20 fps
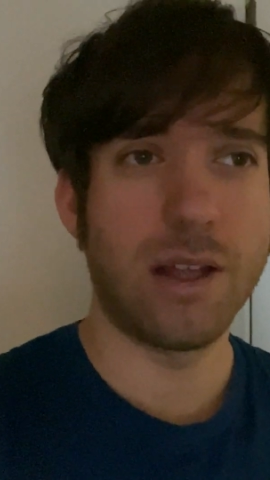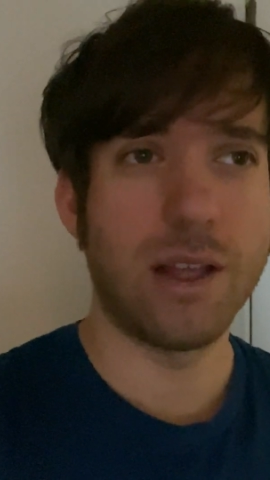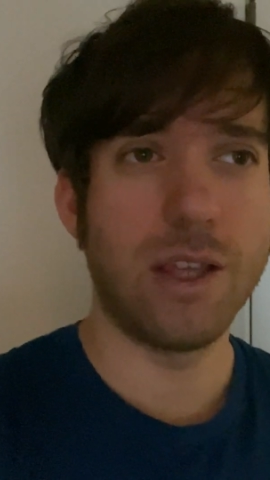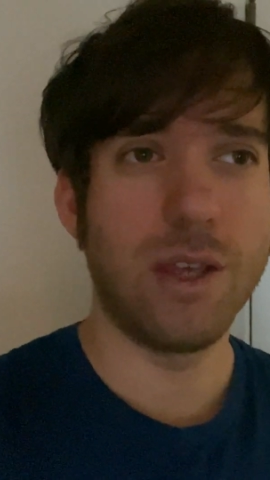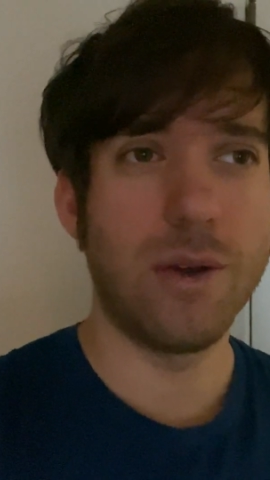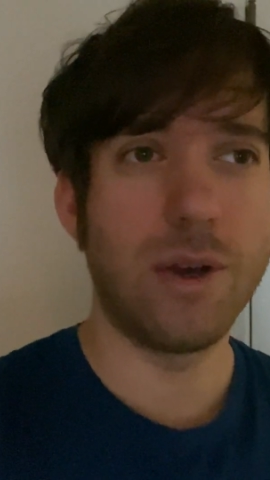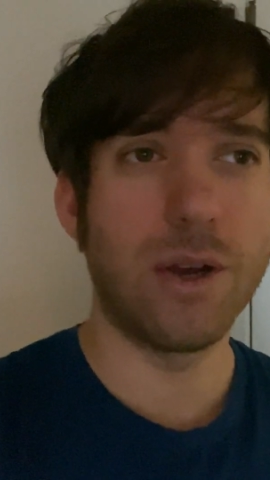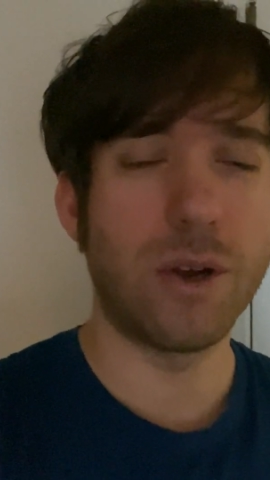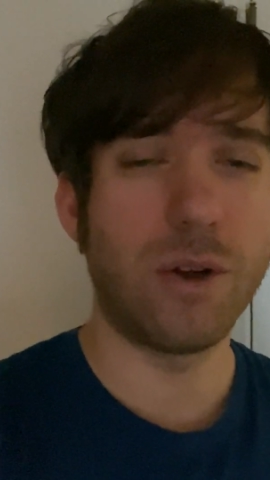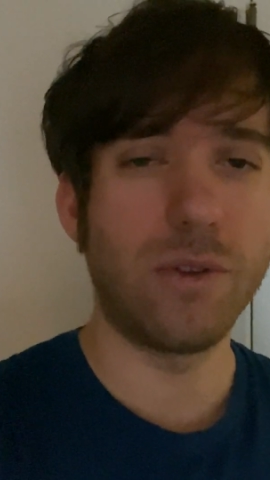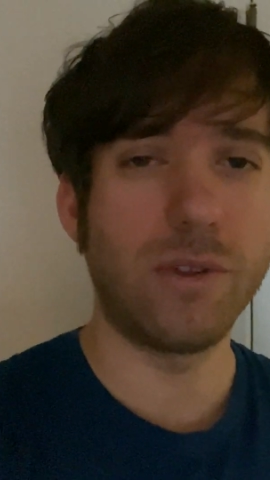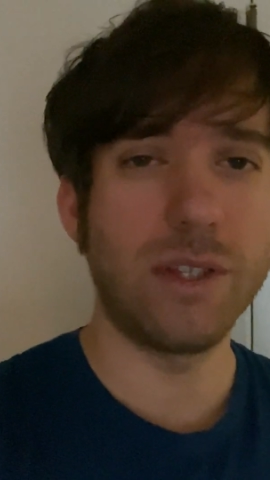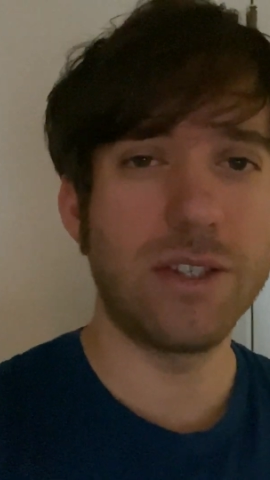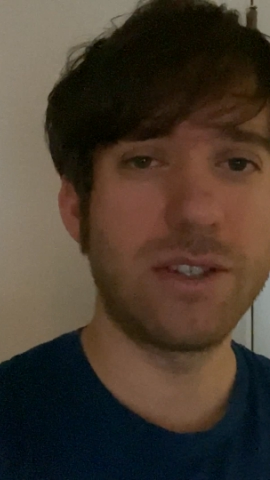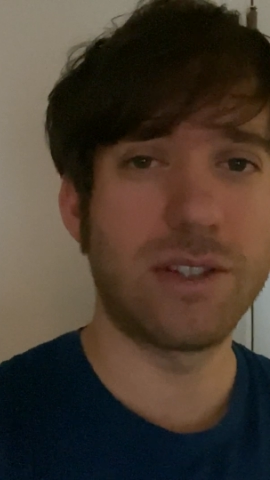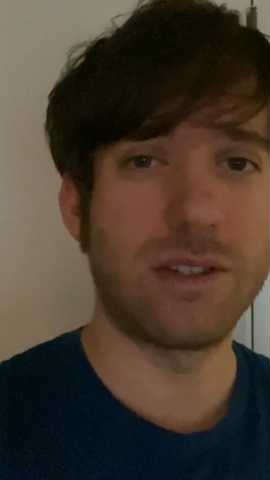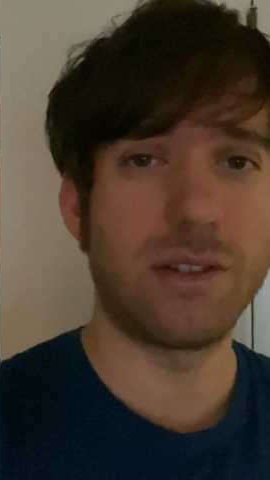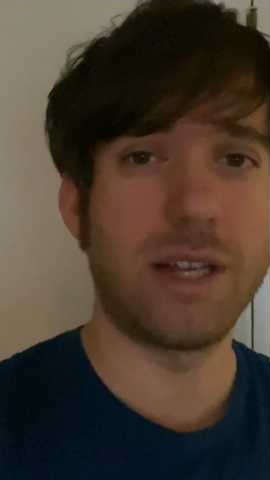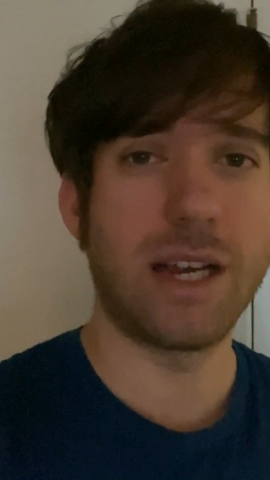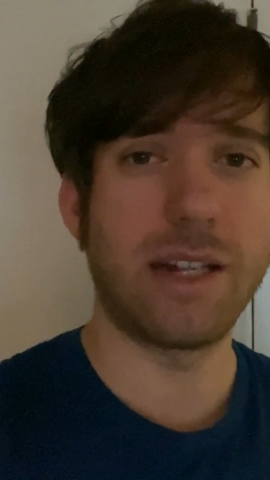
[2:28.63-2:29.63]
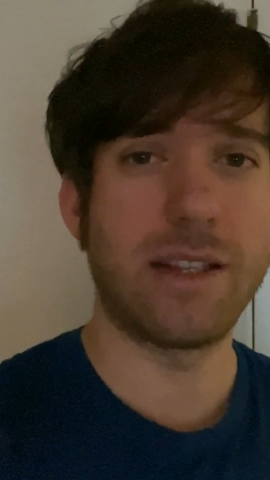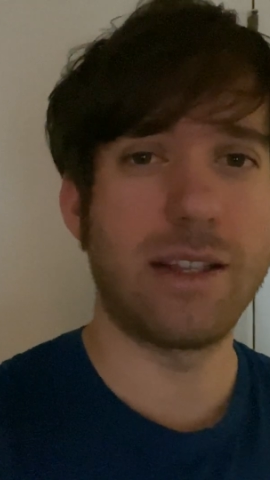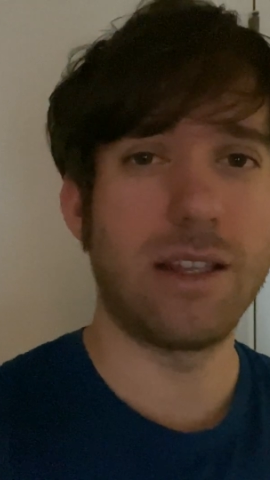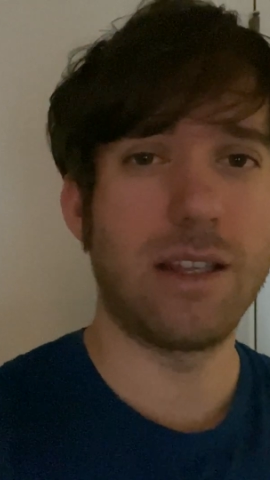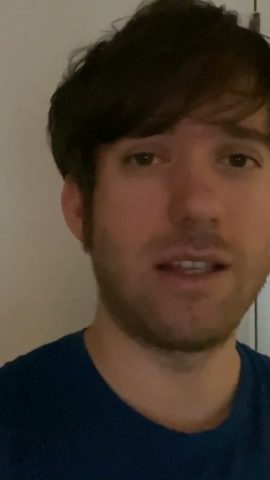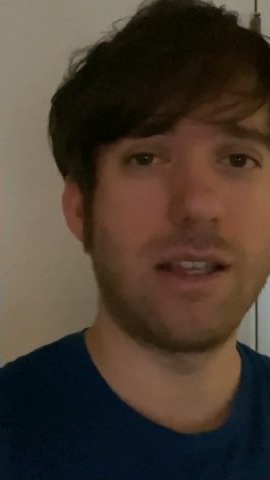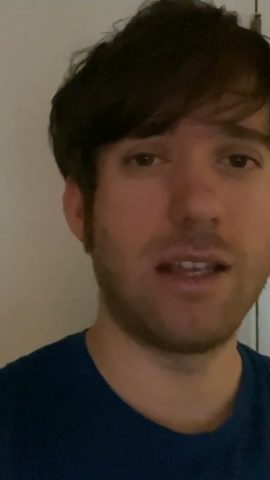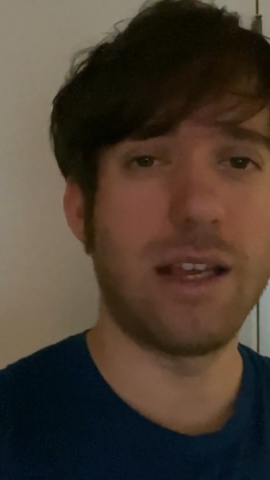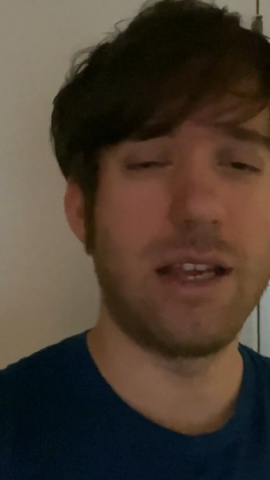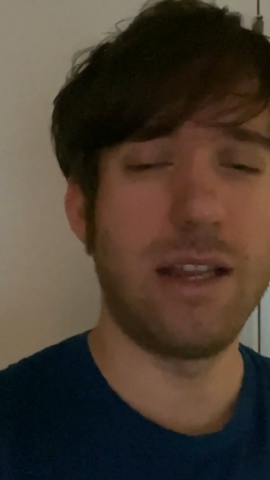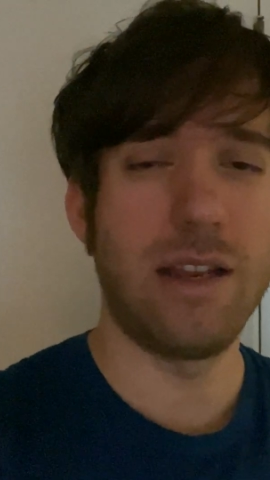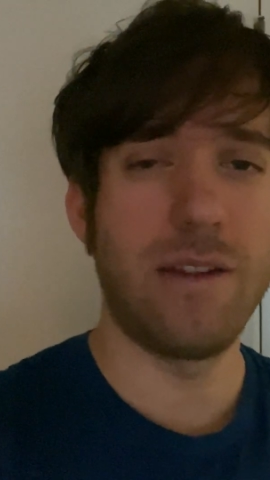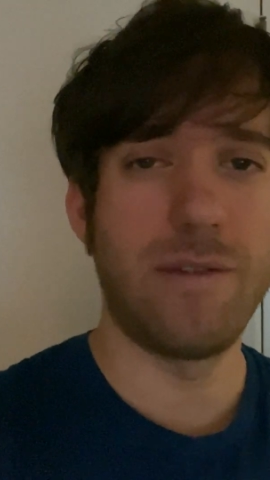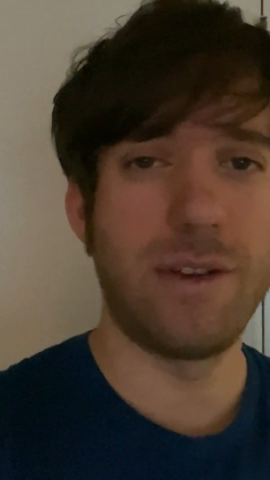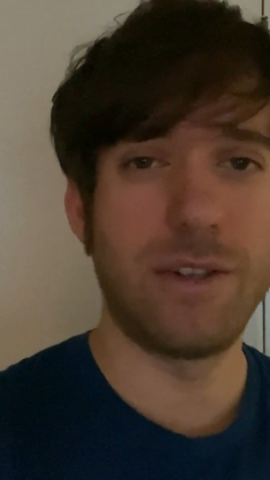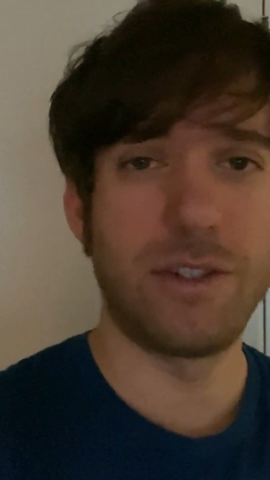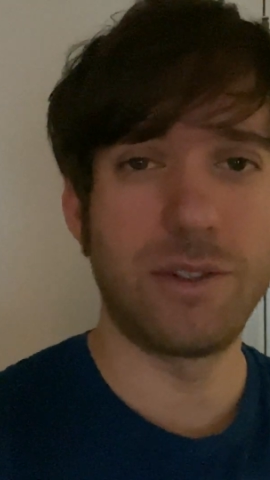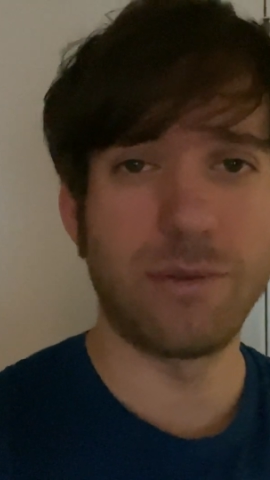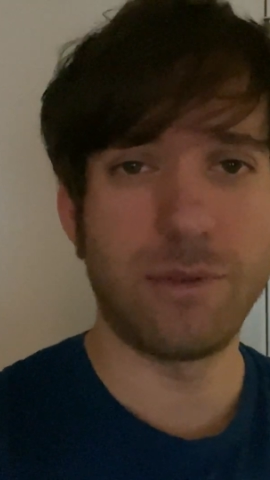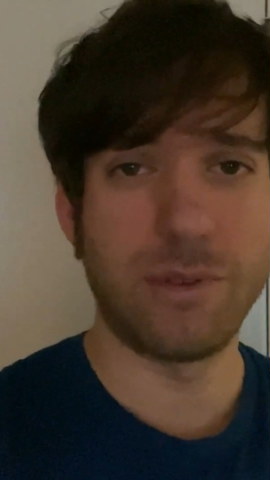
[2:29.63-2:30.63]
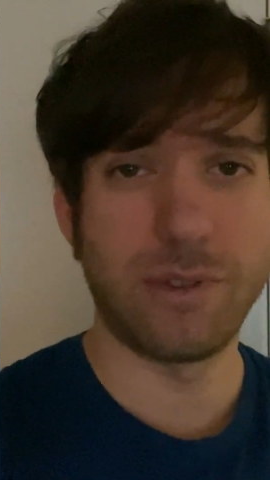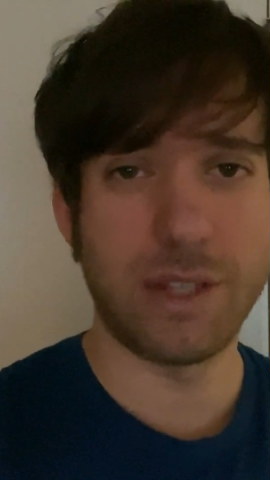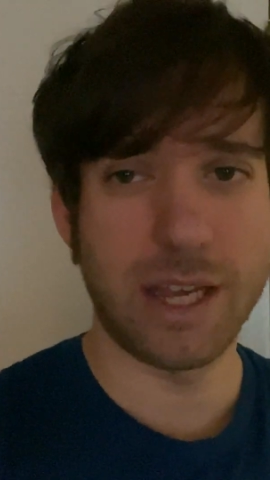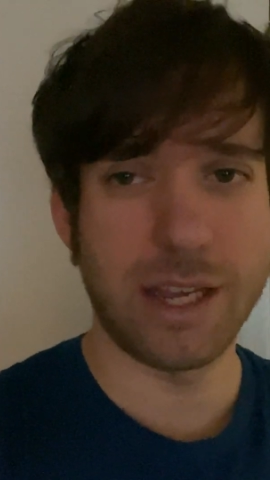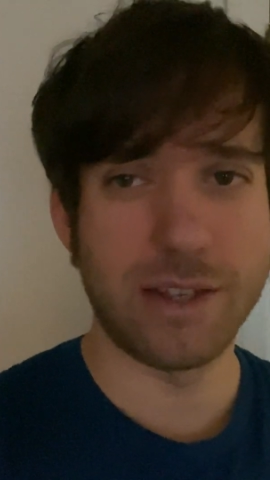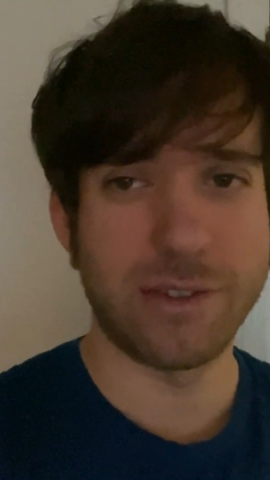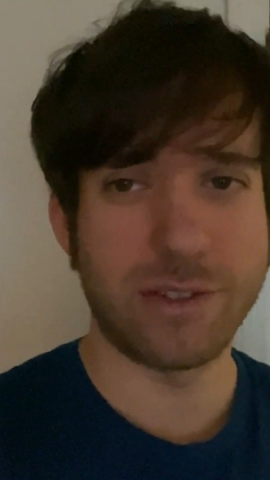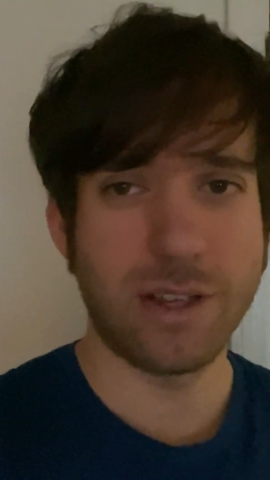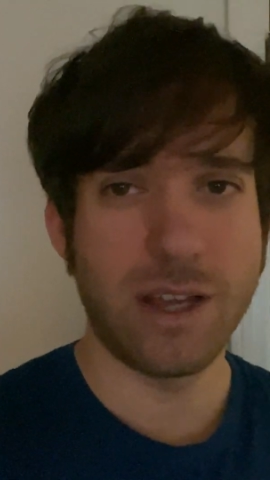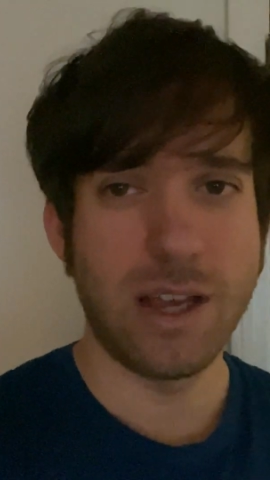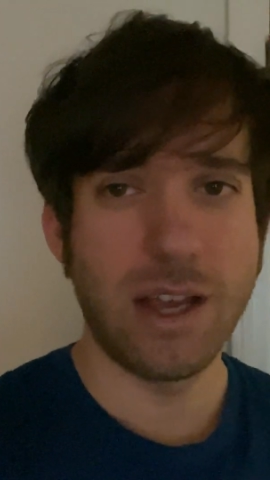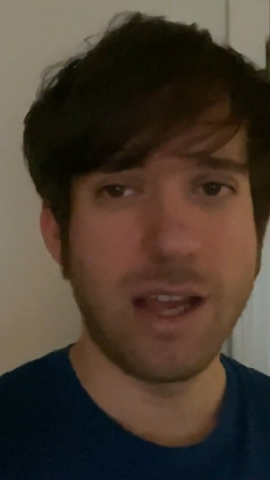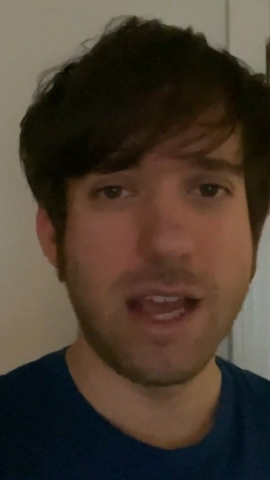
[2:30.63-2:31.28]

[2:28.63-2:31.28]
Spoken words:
You can only select individual days.